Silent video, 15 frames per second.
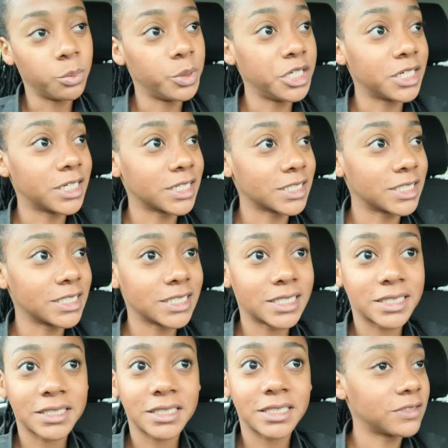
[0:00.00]

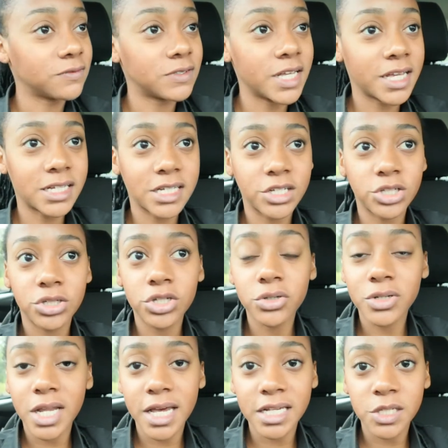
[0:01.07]
because if they need
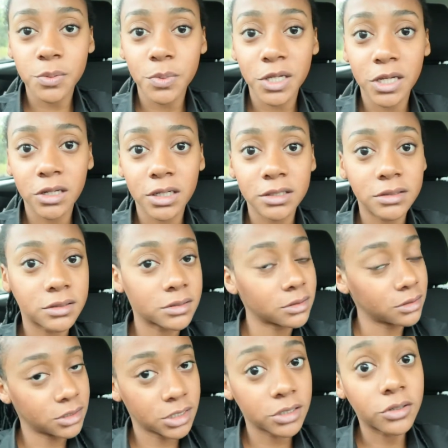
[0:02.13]
you last minute,
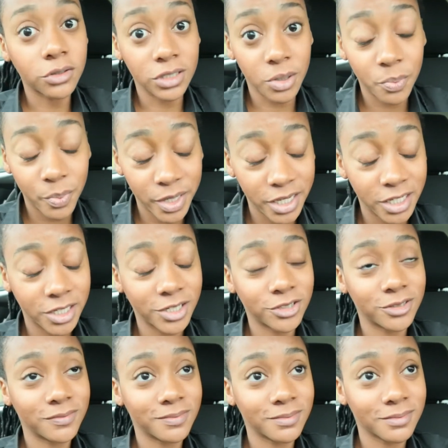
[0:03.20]
they're gonna pay
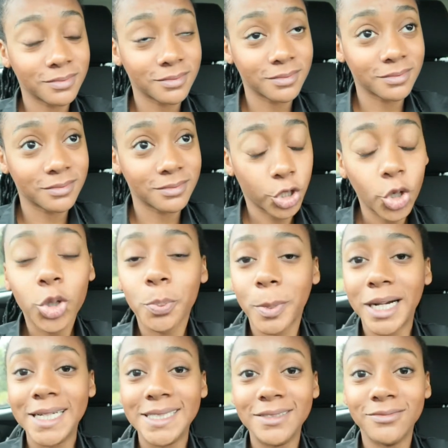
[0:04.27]
you good
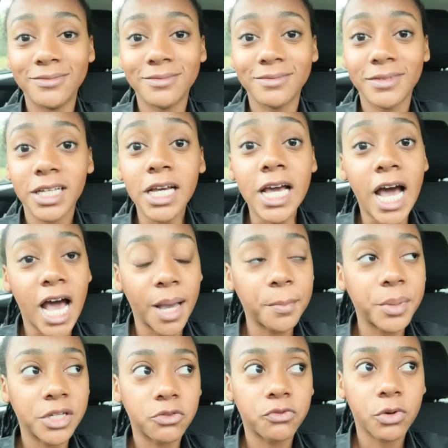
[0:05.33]
money. I
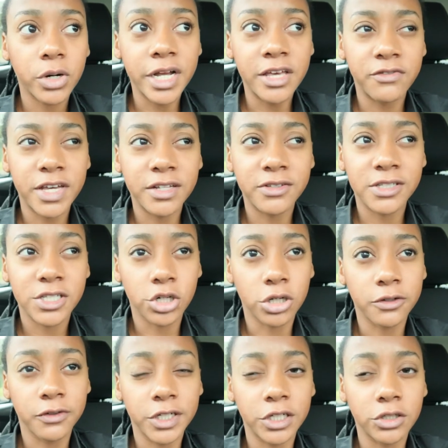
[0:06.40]
mean, for event
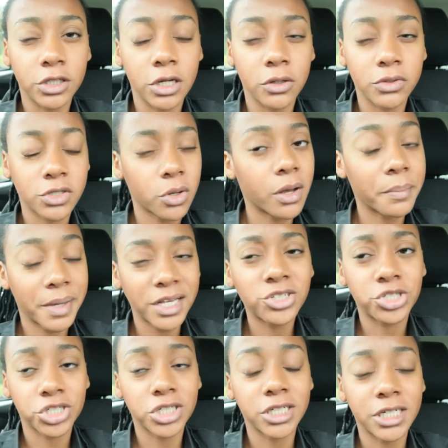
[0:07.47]
serving, you know. So I make
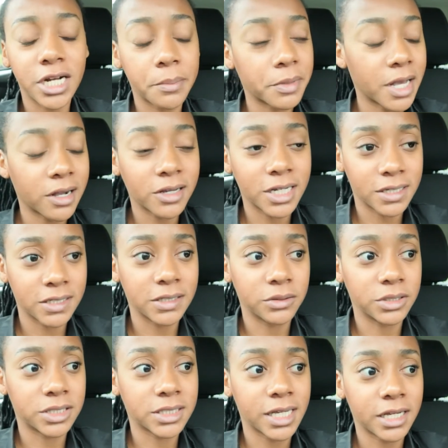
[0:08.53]
sure I'm not gonna
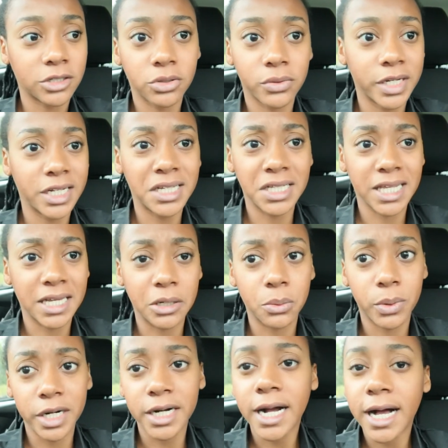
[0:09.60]
schedule any like
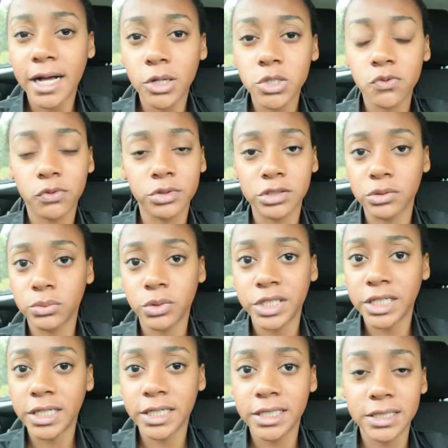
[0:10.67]
warehouse for the
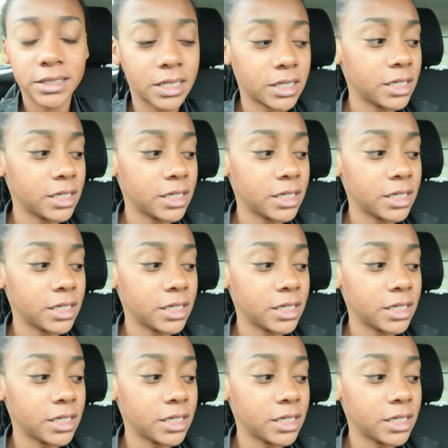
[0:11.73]
weekend.